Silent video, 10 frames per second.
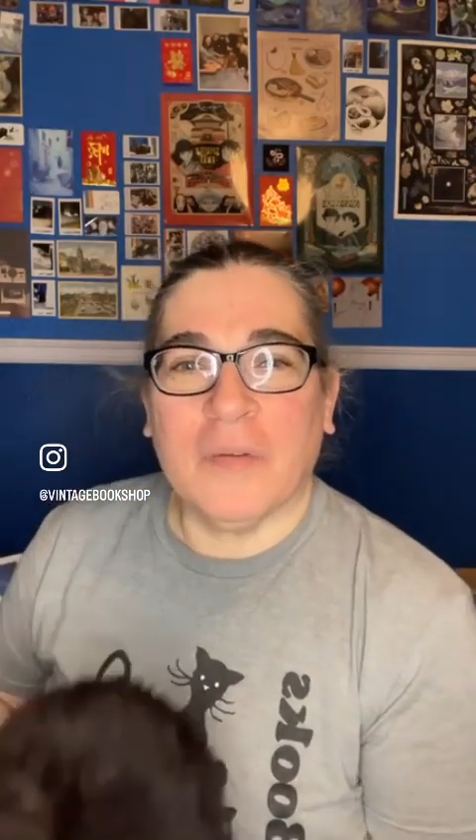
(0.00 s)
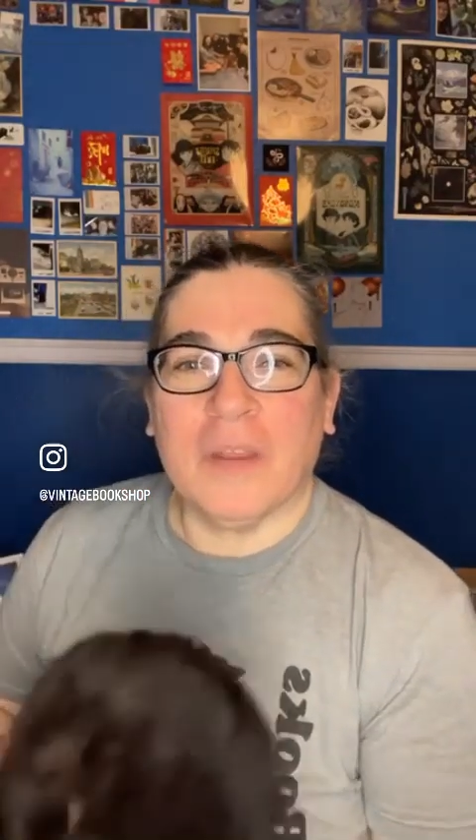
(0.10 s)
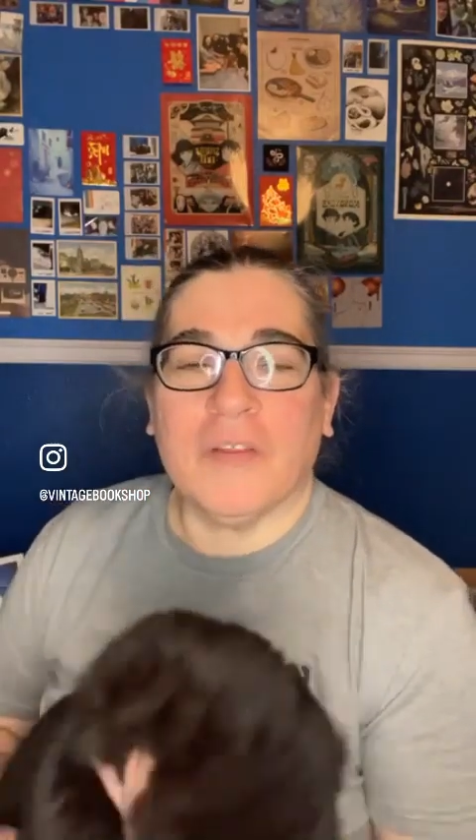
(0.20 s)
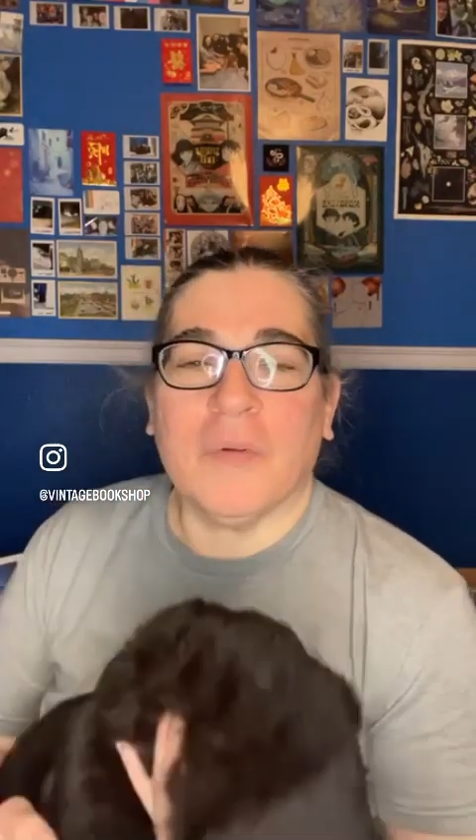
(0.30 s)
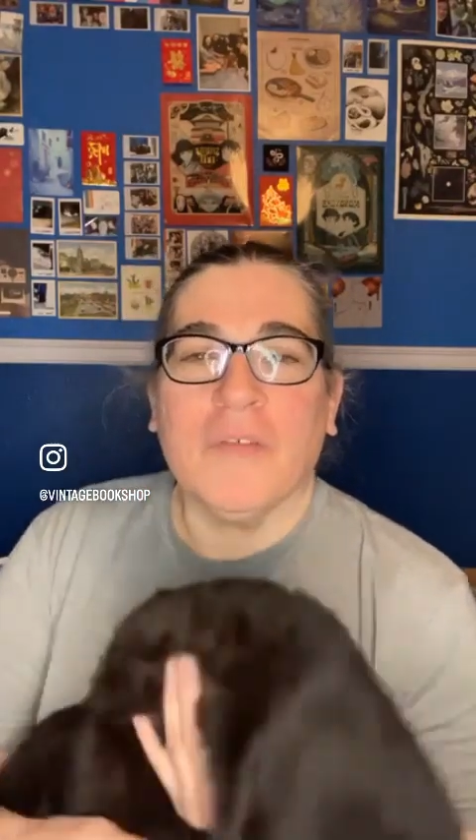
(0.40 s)

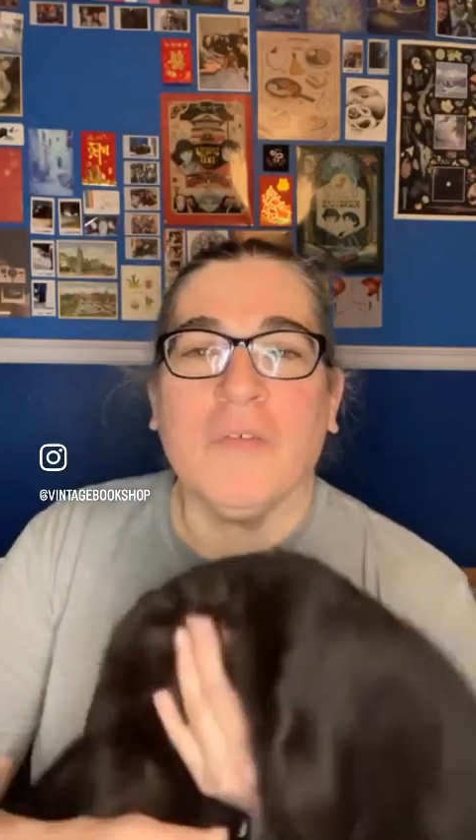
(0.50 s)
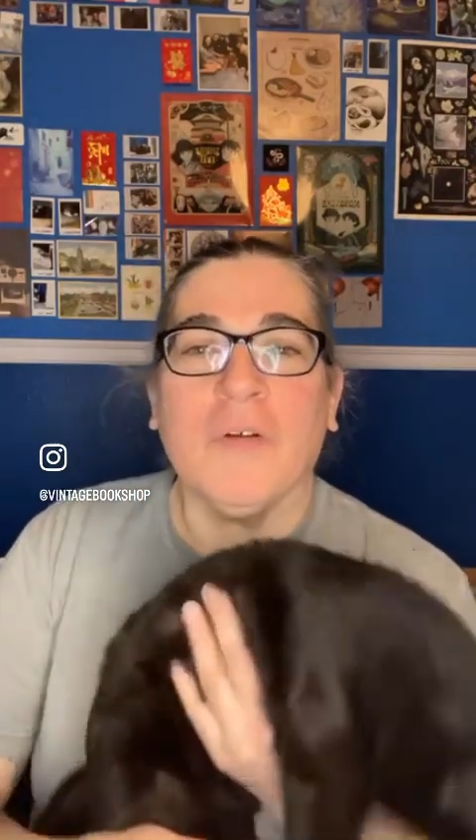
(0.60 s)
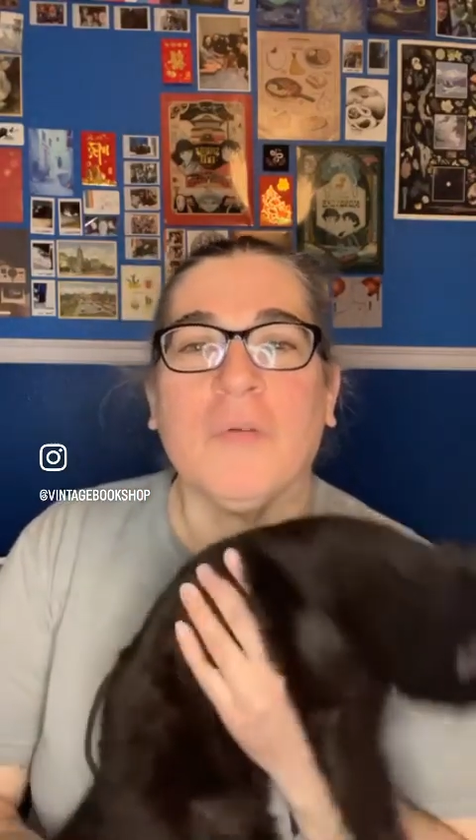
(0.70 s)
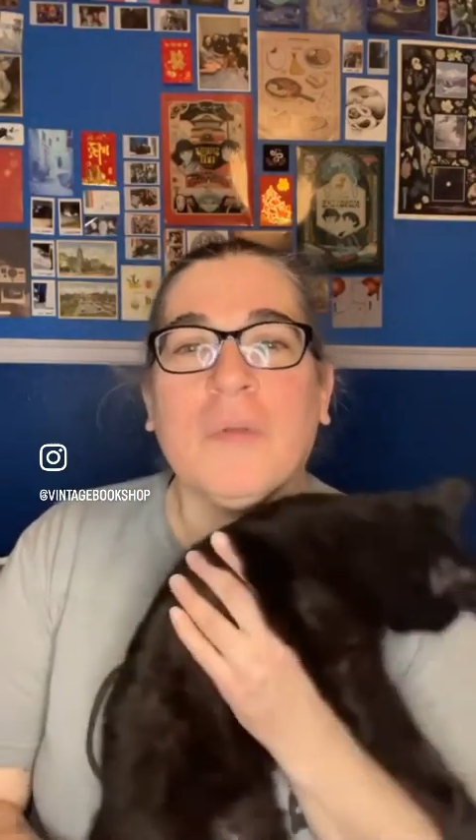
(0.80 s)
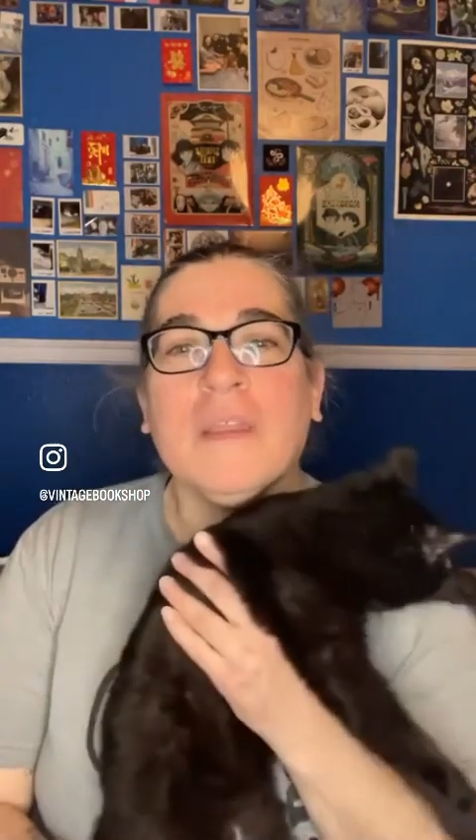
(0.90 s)

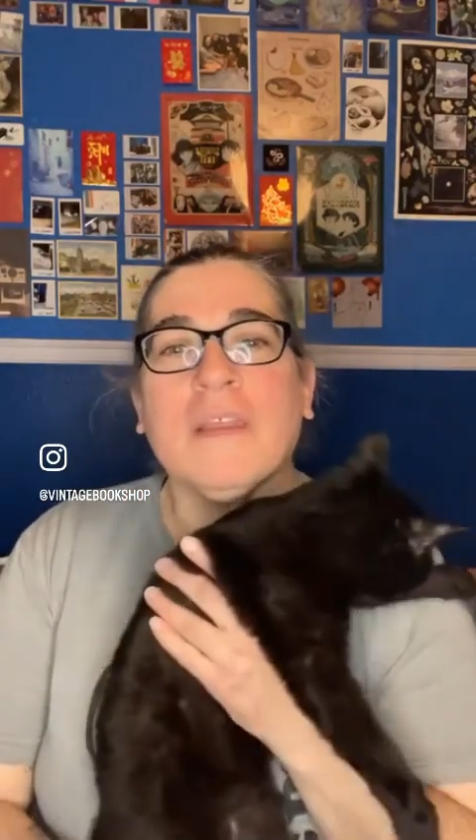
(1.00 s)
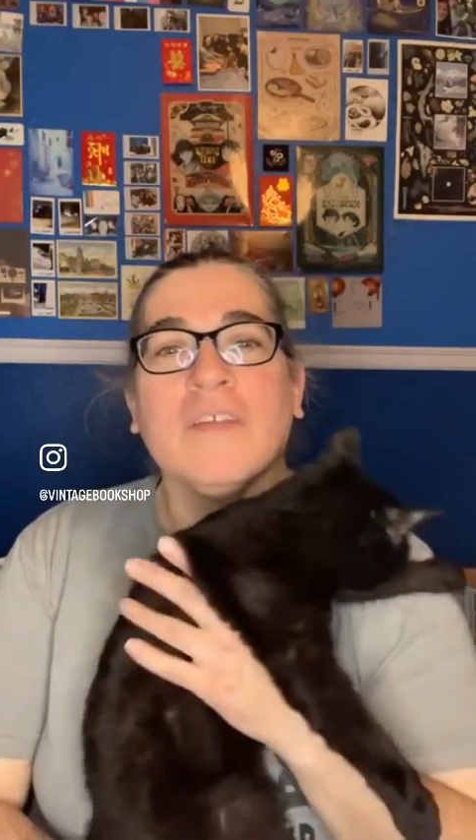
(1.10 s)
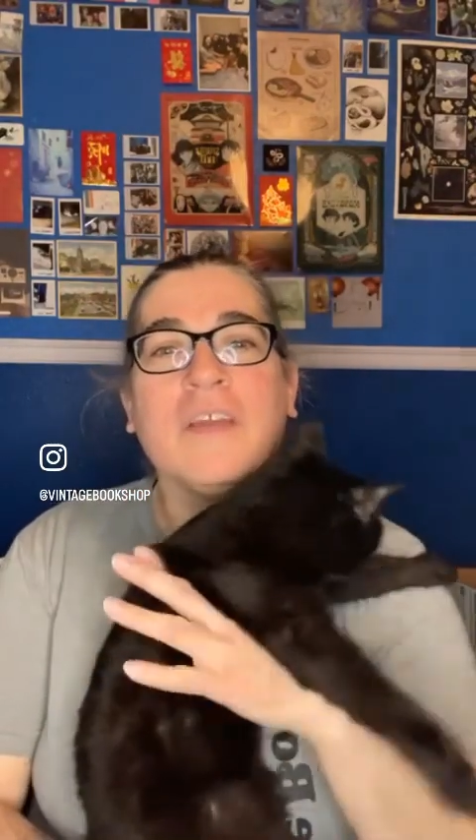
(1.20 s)
2024 reading